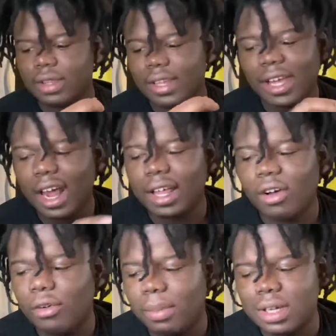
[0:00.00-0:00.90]
they got a
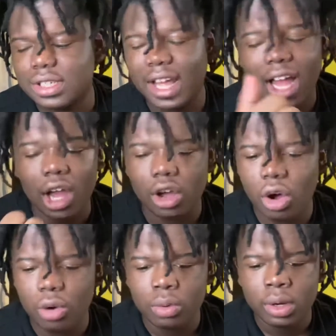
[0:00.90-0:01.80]
whole bunch. They got
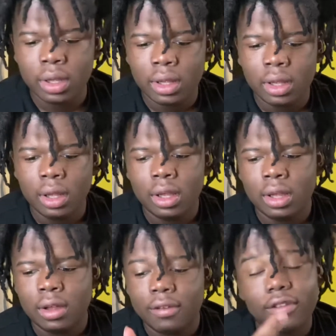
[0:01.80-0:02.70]
GOAT,
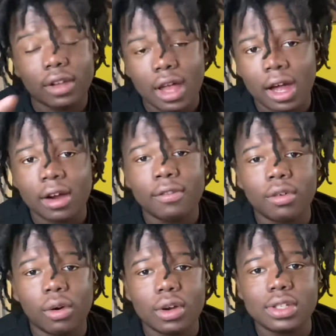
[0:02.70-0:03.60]
Footlocker, of
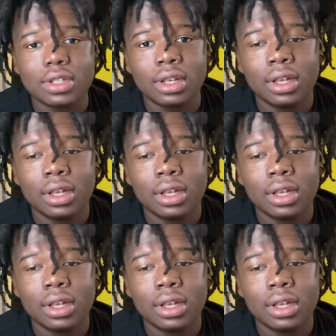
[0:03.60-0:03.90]
course.